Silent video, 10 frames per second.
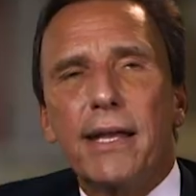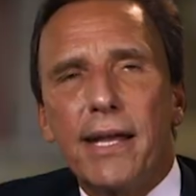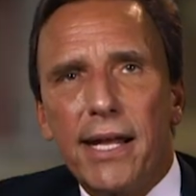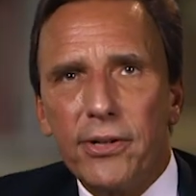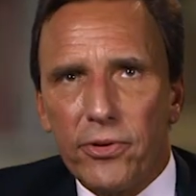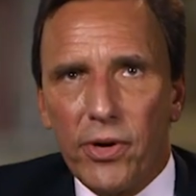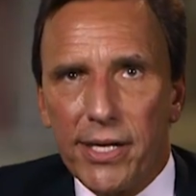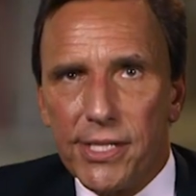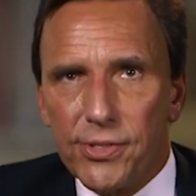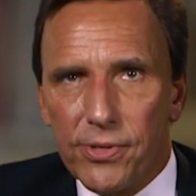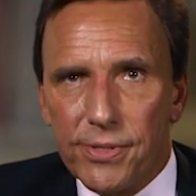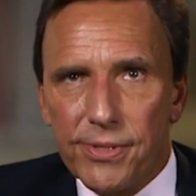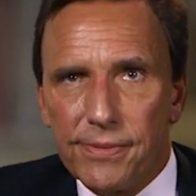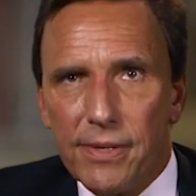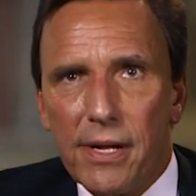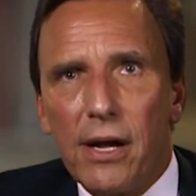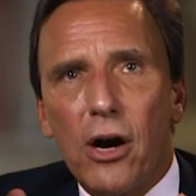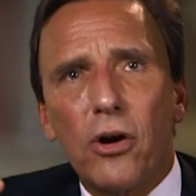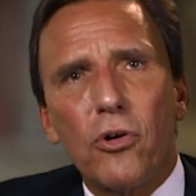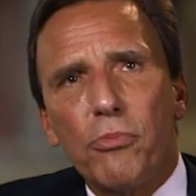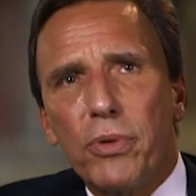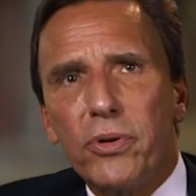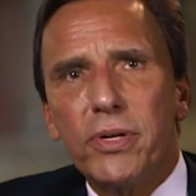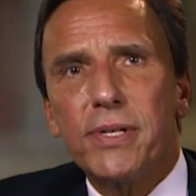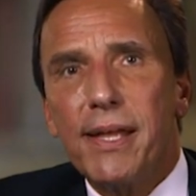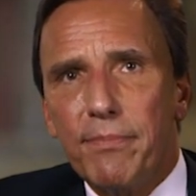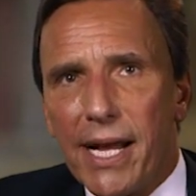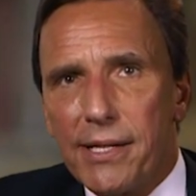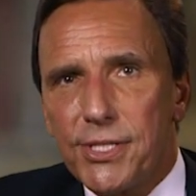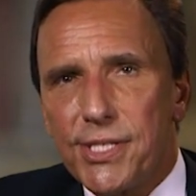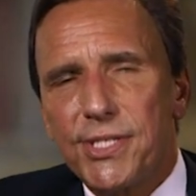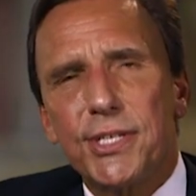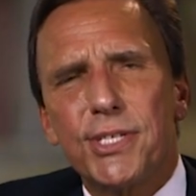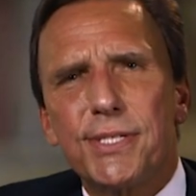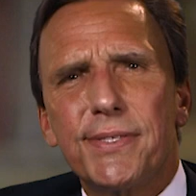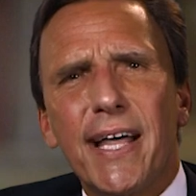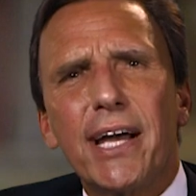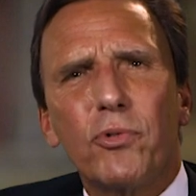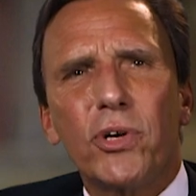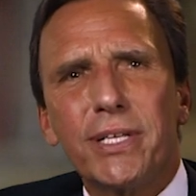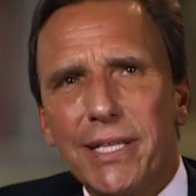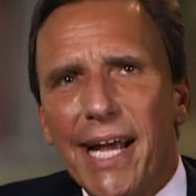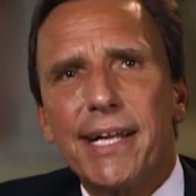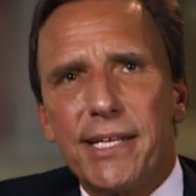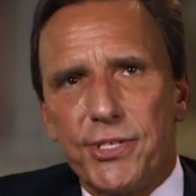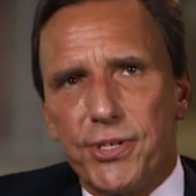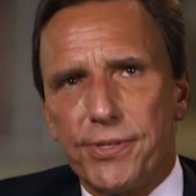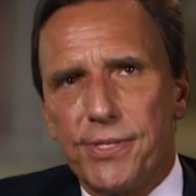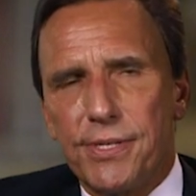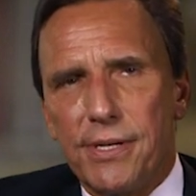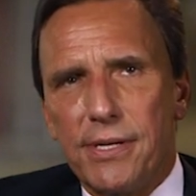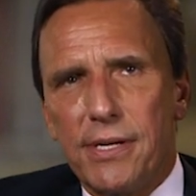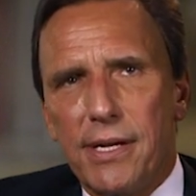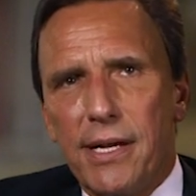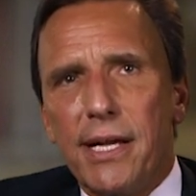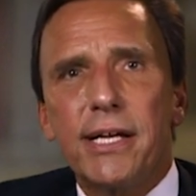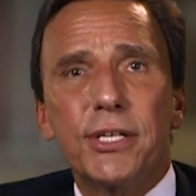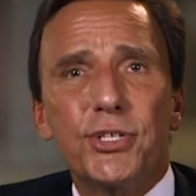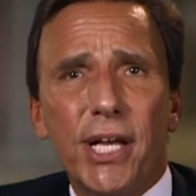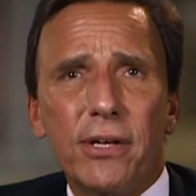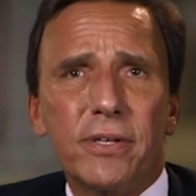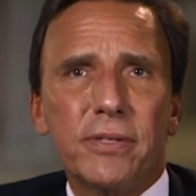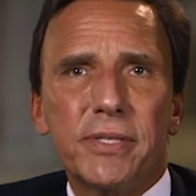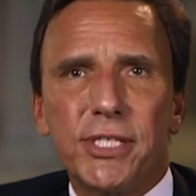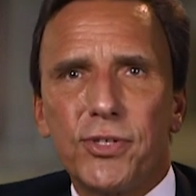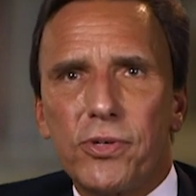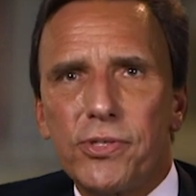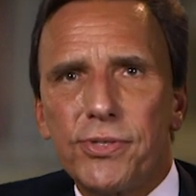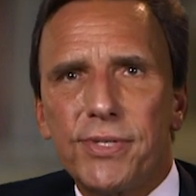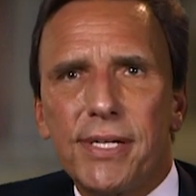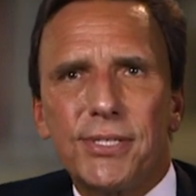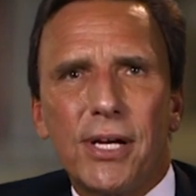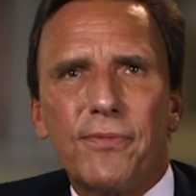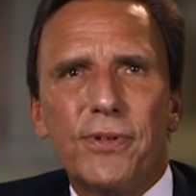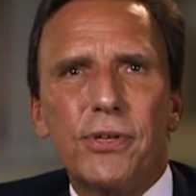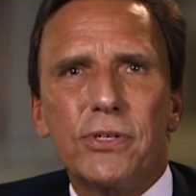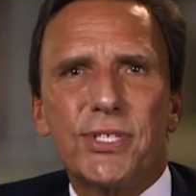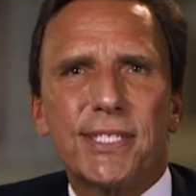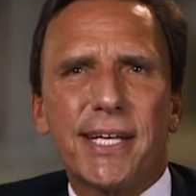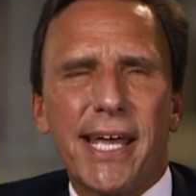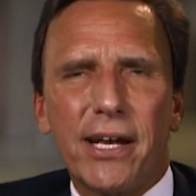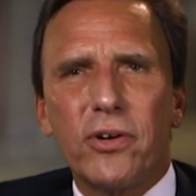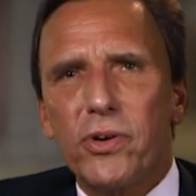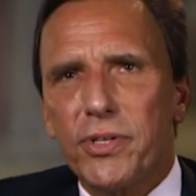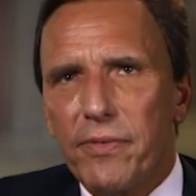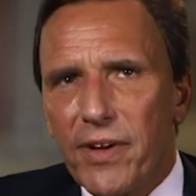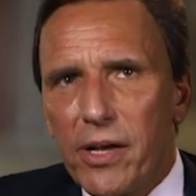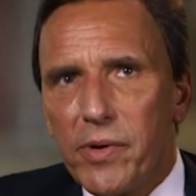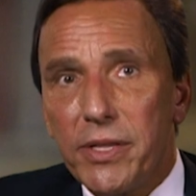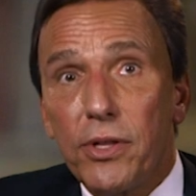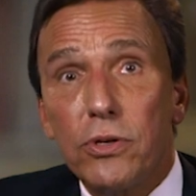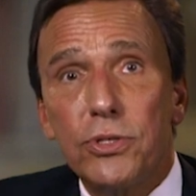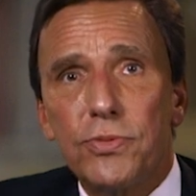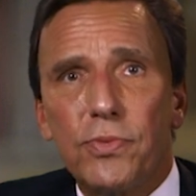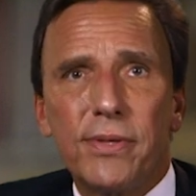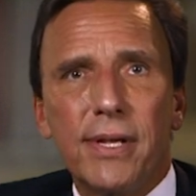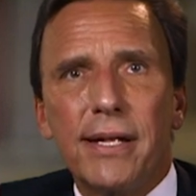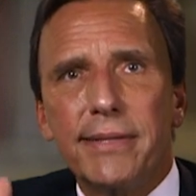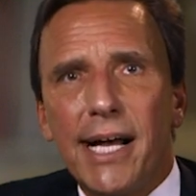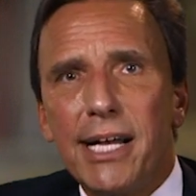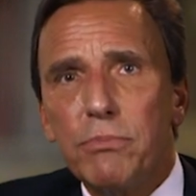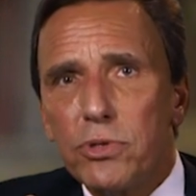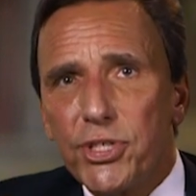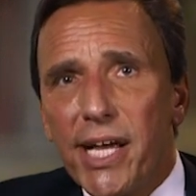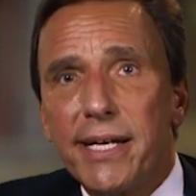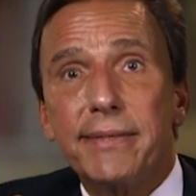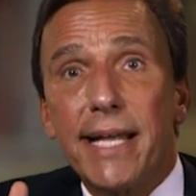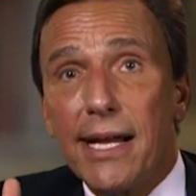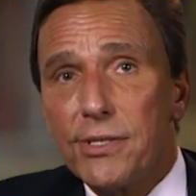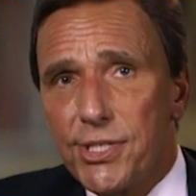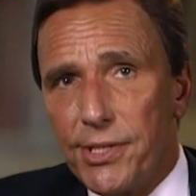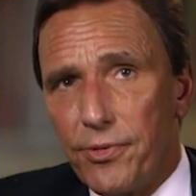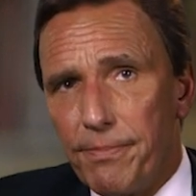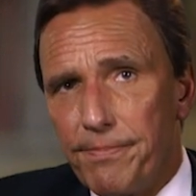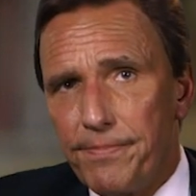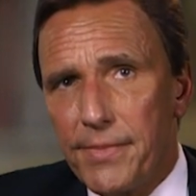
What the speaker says: Endocrine disorders are hormonal imbalances such as thyroid gland issues. Congenital disorders is often used as the category to evaluate those with non-mosaic Down syndrome.